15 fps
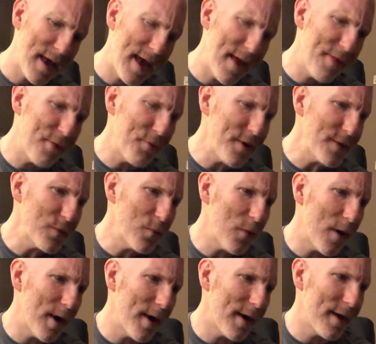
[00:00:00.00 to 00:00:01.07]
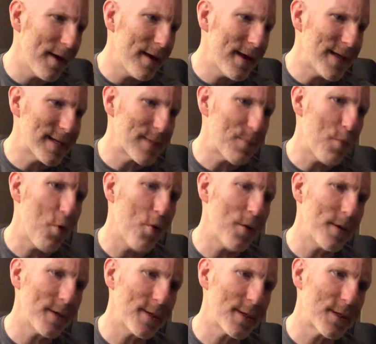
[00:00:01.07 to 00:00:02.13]
And the reason why it's
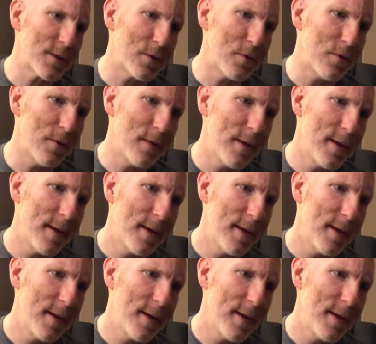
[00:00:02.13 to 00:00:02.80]
important to